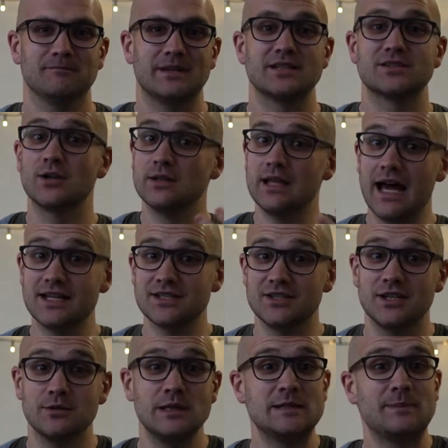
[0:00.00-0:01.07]
So last
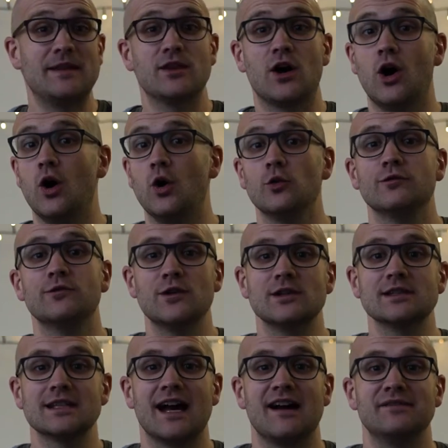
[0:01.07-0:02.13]
year, we spent the whole
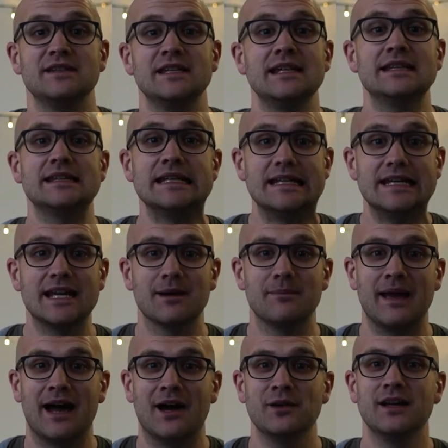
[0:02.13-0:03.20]
first half of the year thinking
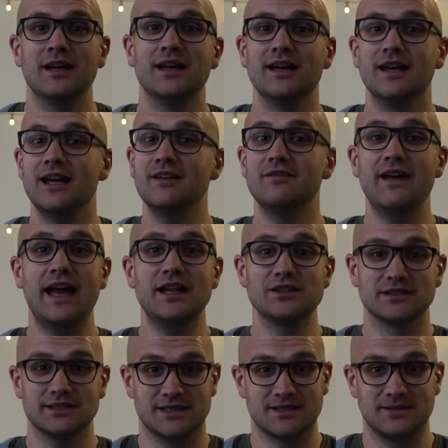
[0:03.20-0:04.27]
about
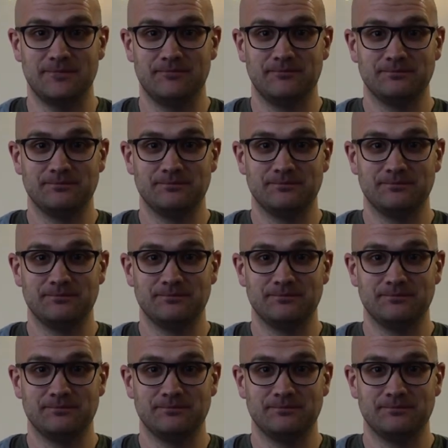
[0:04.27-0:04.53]
evangelism.